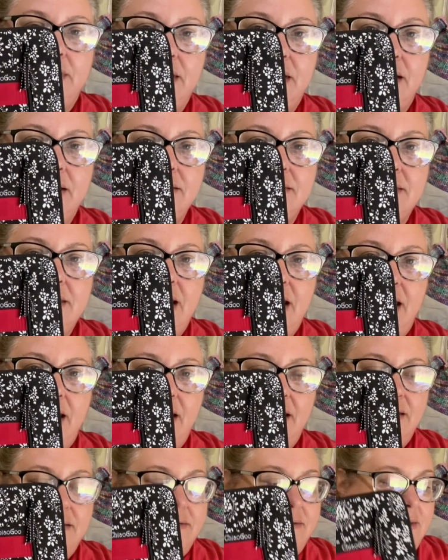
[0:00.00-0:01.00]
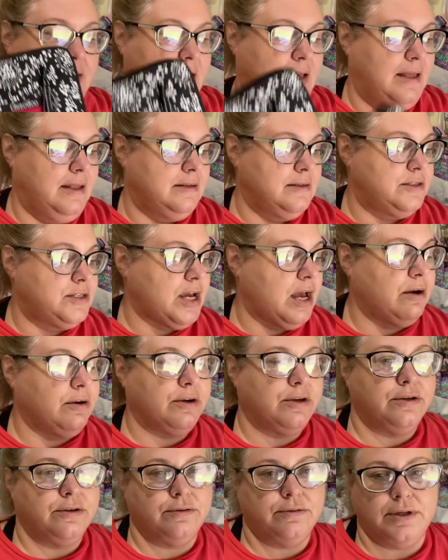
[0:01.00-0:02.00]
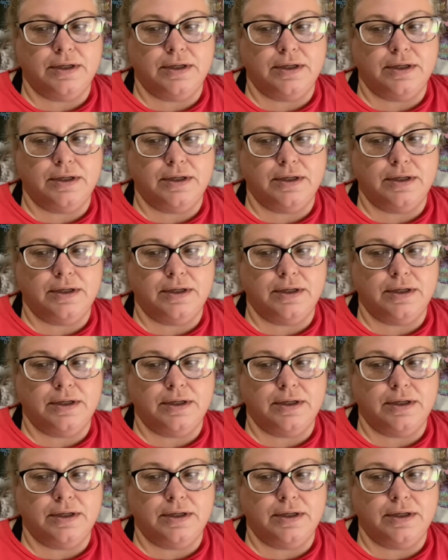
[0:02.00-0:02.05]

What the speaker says: nice case, and ChowGoo